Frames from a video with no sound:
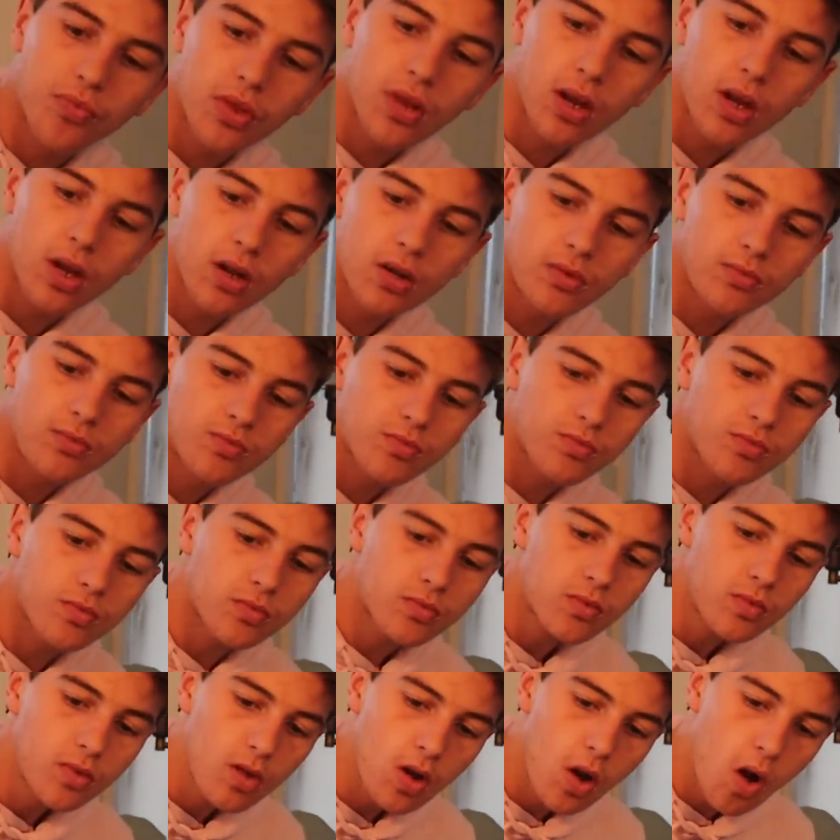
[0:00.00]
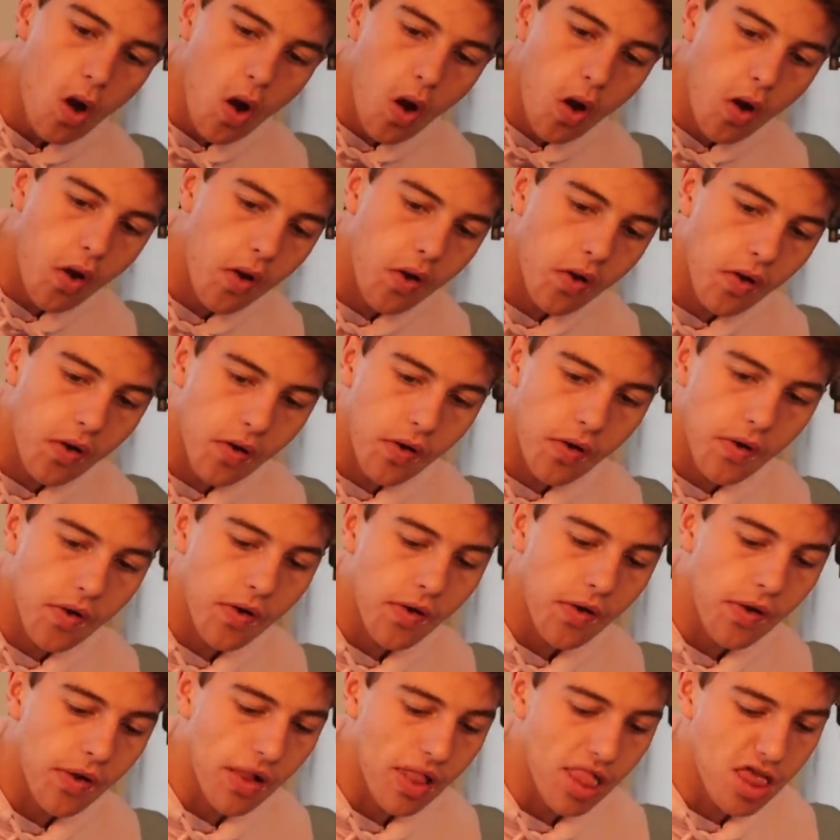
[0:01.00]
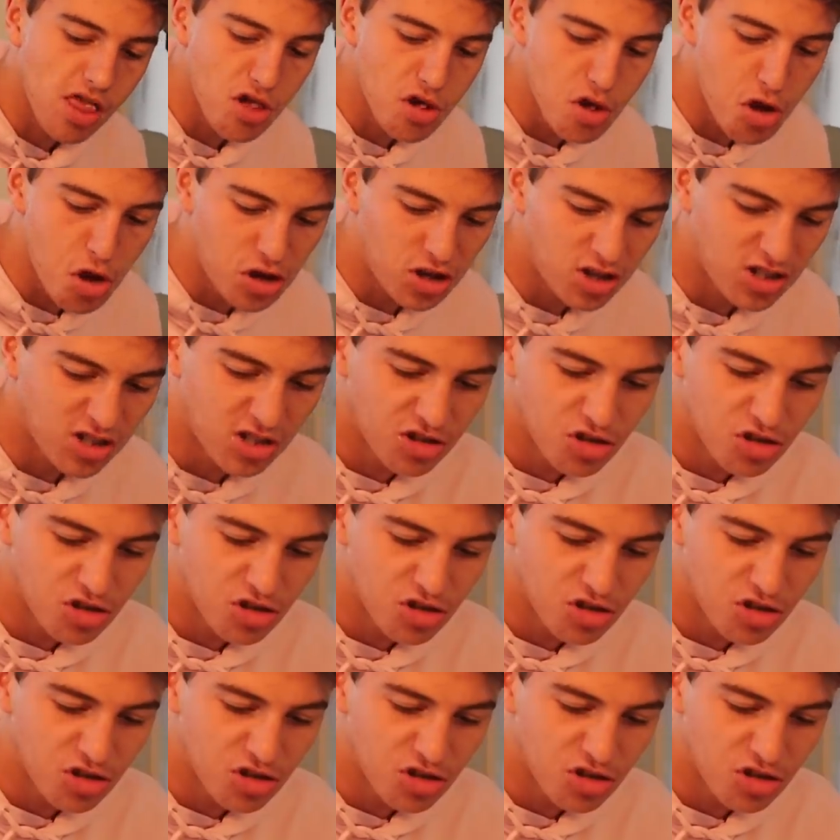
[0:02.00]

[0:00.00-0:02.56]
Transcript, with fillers: a very nutritious breakfast. What do you have there, Brennan?